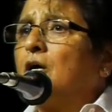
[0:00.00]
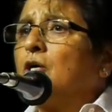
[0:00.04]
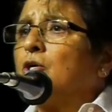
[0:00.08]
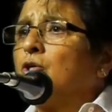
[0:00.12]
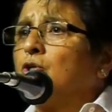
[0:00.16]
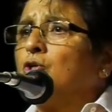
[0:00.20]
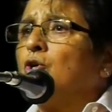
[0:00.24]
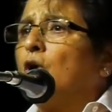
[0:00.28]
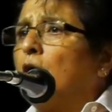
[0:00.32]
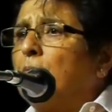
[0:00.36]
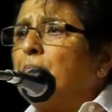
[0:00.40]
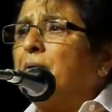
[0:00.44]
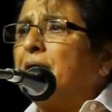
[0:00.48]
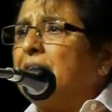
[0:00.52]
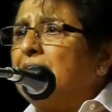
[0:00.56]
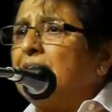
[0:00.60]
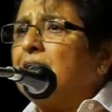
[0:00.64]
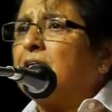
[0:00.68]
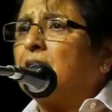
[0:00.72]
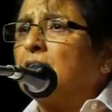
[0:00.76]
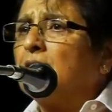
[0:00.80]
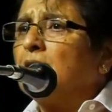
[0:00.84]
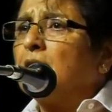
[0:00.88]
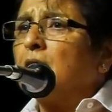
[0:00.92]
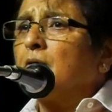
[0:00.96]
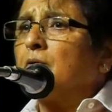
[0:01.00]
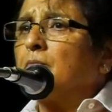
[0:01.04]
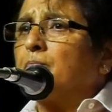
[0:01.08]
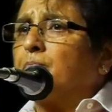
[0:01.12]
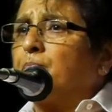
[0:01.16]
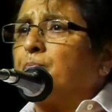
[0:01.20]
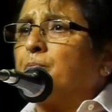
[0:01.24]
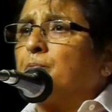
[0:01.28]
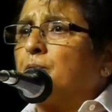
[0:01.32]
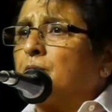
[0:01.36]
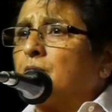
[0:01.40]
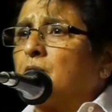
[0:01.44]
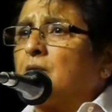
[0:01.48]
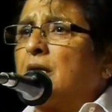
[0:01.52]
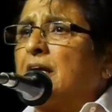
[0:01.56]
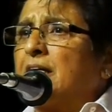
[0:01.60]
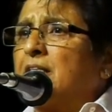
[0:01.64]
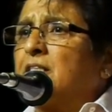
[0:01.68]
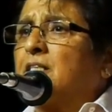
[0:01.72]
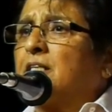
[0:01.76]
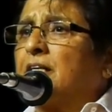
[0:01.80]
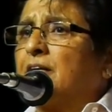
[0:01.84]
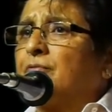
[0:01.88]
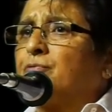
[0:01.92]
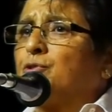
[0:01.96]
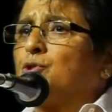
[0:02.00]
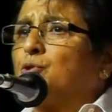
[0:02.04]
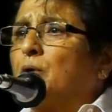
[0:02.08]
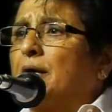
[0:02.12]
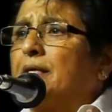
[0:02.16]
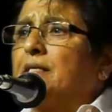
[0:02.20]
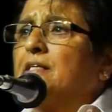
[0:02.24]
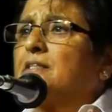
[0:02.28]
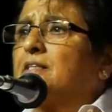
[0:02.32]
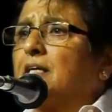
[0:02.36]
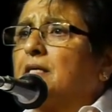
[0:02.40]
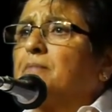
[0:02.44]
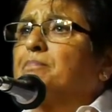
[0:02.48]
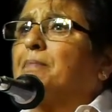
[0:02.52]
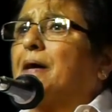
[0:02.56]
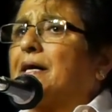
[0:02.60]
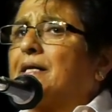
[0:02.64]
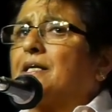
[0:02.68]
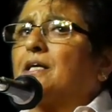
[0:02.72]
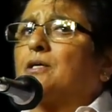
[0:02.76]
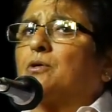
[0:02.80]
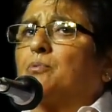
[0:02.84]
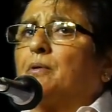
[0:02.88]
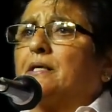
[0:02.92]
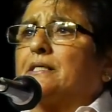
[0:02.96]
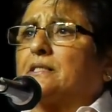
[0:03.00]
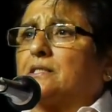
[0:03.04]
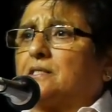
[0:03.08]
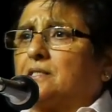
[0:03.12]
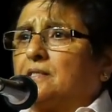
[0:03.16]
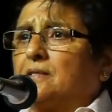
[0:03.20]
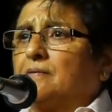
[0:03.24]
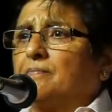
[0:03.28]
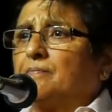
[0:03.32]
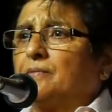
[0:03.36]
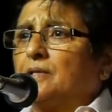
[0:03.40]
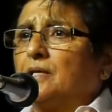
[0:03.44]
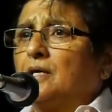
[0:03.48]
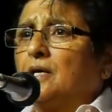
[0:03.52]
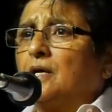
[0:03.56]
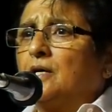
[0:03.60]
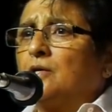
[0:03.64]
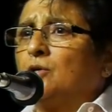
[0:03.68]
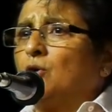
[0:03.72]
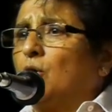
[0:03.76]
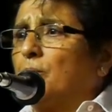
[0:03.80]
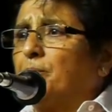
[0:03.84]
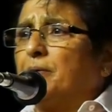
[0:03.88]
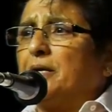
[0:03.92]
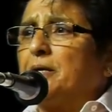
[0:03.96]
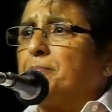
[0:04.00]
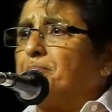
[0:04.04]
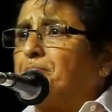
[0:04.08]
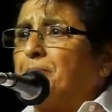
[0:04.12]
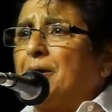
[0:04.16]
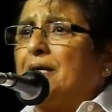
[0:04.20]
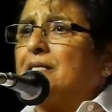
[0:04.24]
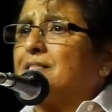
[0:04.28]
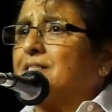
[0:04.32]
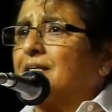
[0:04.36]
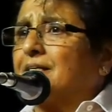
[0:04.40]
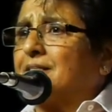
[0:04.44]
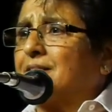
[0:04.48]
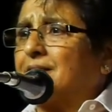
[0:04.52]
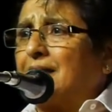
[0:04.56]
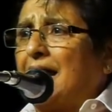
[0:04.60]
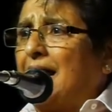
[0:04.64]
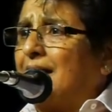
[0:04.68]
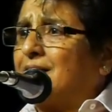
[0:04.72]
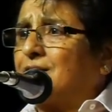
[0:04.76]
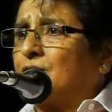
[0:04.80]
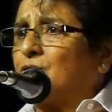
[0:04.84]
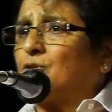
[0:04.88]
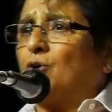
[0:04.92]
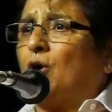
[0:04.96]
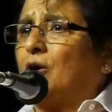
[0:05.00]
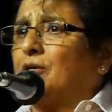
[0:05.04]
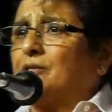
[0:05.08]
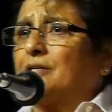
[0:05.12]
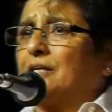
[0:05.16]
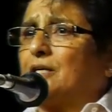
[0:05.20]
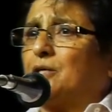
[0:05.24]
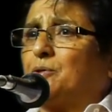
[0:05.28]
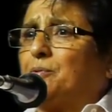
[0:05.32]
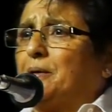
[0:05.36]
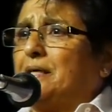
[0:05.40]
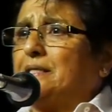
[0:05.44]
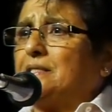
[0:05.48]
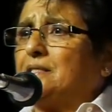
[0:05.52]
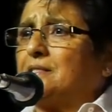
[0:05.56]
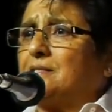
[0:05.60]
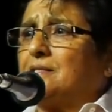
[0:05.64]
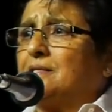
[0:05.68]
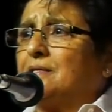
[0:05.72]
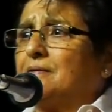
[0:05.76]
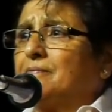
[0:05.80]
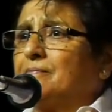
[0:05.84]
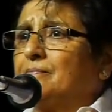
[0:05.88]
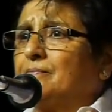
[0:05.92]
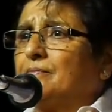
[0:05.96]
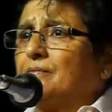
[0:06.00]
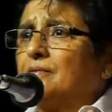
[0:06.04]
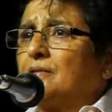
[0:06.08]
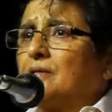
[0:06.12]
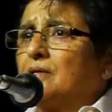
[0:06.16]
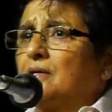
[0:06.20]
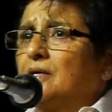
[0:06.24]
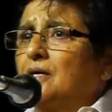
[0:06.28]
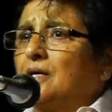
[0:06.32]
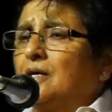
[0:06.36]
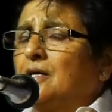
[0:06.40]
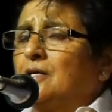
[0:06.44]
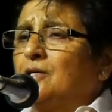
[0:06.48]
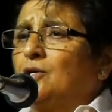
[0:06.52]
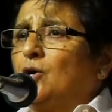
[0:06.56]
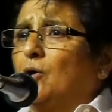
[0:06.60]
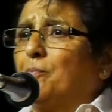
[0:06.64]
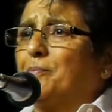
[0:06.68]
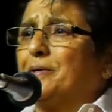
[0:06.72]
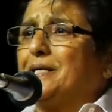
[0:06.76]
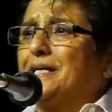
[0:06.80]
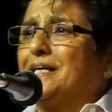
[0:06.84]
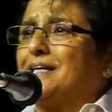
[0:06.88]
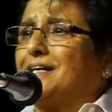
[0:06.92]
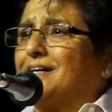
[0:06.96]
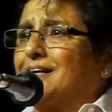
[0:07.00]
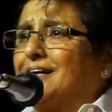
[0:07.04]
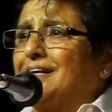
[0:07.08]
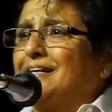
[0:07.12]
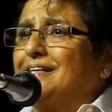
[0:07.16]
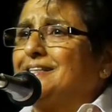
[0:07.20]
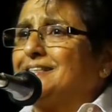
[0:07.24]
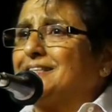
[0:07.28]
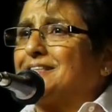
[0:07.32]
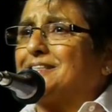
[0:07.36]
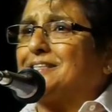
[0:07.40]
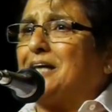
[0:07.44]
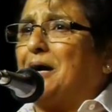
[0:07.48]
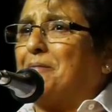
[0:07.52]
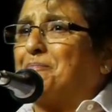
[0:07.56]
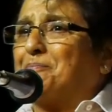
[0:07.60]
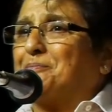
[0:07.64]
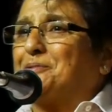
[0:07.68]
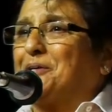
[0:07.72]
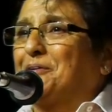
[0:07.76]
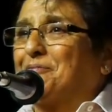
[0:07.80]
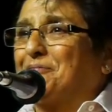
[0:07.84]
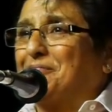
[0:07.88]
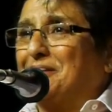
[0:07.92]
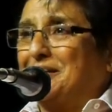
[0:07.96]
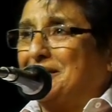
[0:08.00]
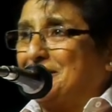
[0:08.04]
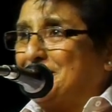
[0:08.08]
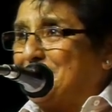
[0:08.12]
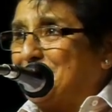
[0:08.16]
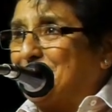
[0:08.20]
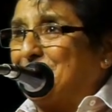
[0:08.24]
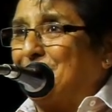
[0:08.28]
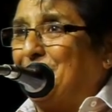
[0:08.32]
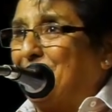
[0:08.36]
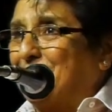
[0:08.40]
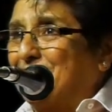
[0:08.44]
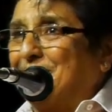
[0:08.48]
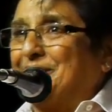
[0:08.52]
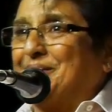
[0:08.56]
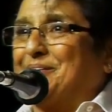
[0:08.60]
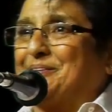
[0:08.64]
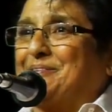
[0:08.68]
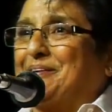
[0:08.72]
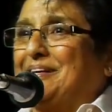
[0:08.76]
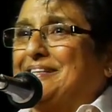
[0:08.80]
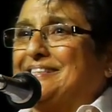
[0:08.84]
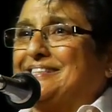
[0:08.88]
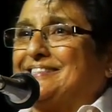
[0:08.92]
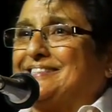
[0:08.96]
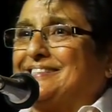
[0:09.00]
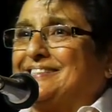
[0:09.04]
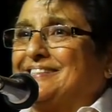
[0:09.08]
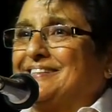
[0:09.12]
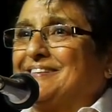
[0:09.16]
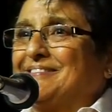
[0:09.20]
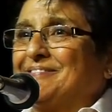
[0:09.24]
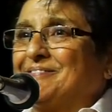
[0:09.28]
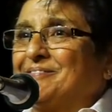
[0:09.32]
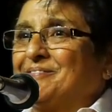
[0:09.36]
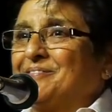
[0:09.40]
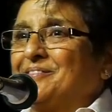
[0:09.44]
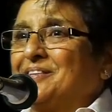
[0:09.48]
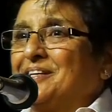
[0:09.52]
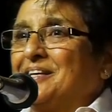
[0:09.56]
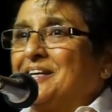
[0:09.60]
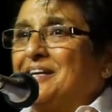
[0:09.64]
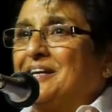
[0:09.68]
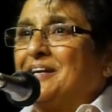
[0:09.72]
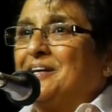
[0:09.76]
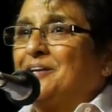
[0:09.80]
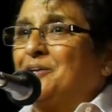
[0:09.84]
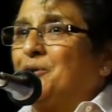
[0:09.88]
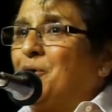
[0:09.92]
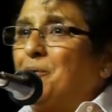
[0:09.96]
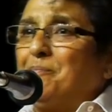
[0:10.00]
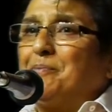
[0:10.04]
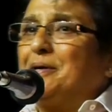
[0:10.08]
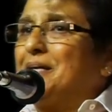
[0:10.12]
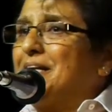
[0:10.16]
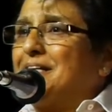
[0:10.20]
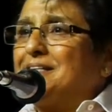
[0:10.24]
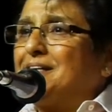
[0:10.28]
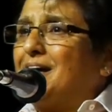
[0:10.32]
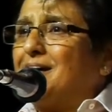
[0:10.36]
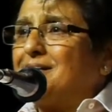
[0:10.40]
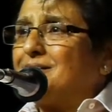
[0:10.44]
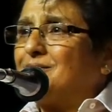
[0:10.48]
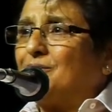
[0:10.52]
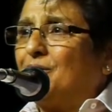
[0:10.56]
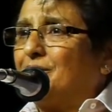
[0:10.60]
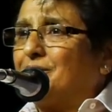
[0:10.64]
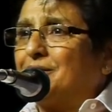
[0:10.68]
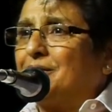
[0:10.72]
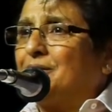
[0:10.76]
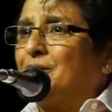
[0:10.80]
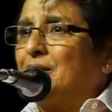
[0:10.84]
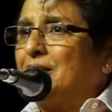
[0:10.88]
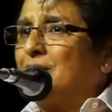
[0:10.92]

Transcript: Nobody gives you anything by request. Nobody pays a tax on request. Nobody cleans up the villages on request. Nobody does on